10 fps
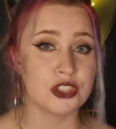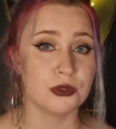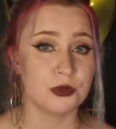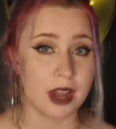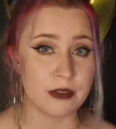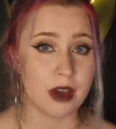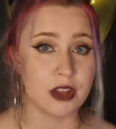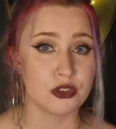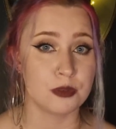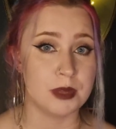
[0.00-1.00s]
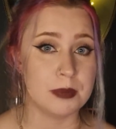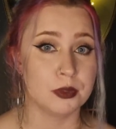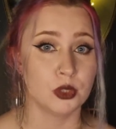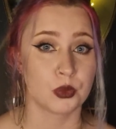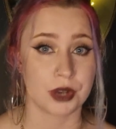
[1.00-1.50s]
to 500
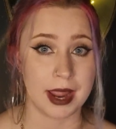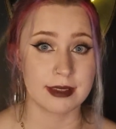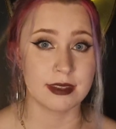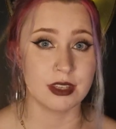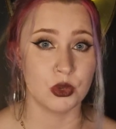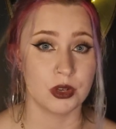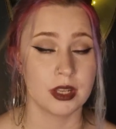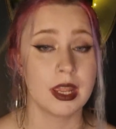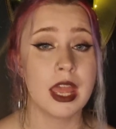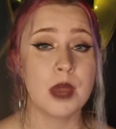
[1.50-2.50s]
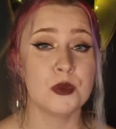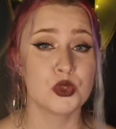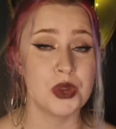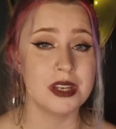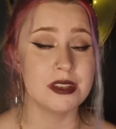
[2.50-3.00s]
people were executed
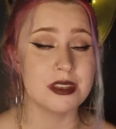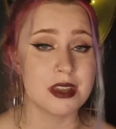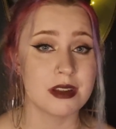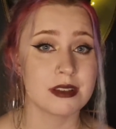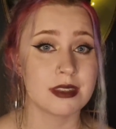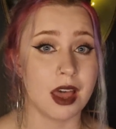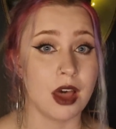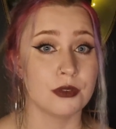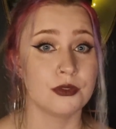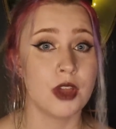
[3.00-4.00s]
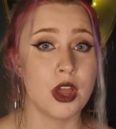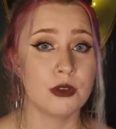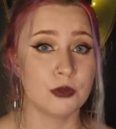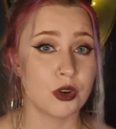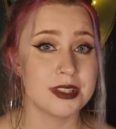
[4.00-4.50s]
between the years of
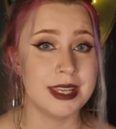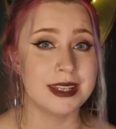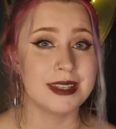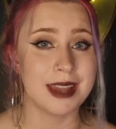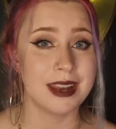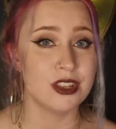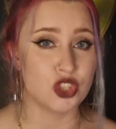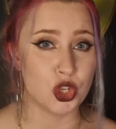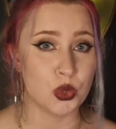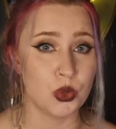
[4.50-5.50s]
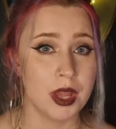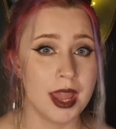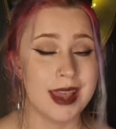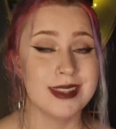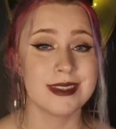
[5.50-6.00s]
1492
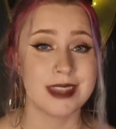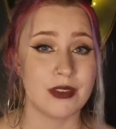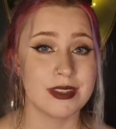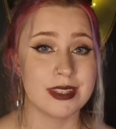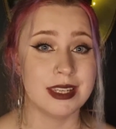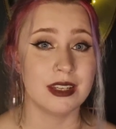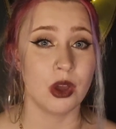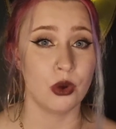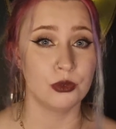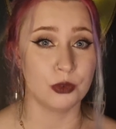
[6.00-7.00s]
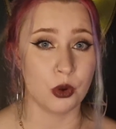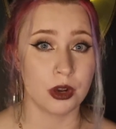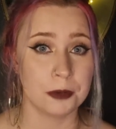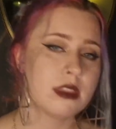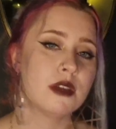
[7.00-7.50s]
and
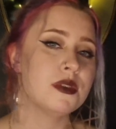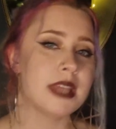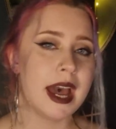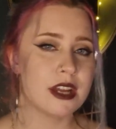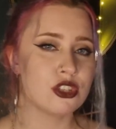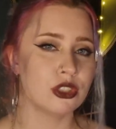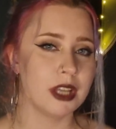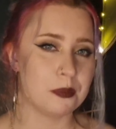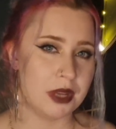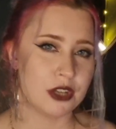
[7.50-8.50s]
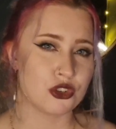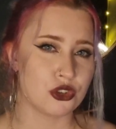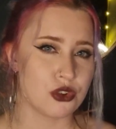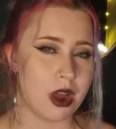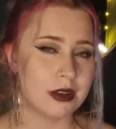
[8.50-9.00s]
1704. There was actually a picture
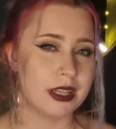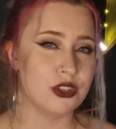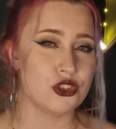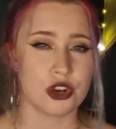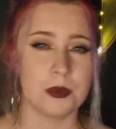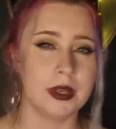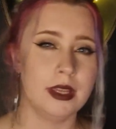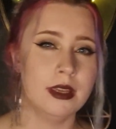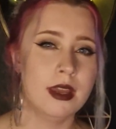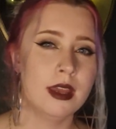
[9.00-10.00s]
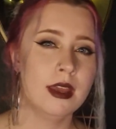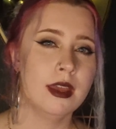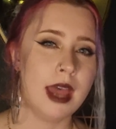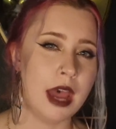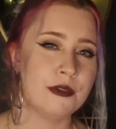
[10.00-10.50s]
drawn in Germany
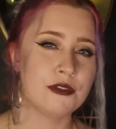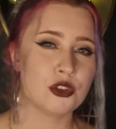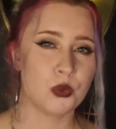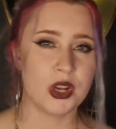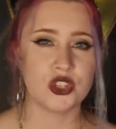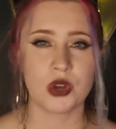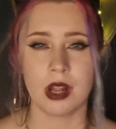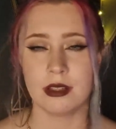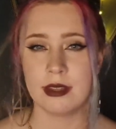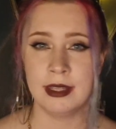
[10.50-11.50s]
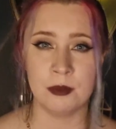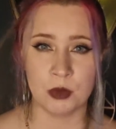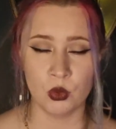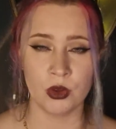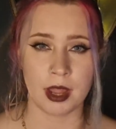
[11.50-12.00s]
after the witch trials in
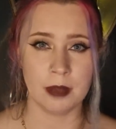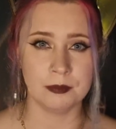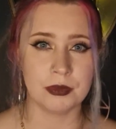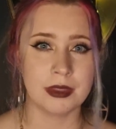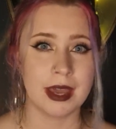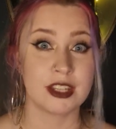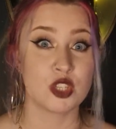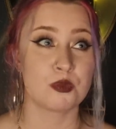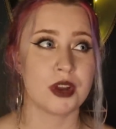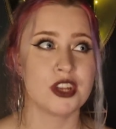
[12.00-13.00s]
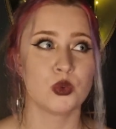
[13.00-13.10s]
Mora that spread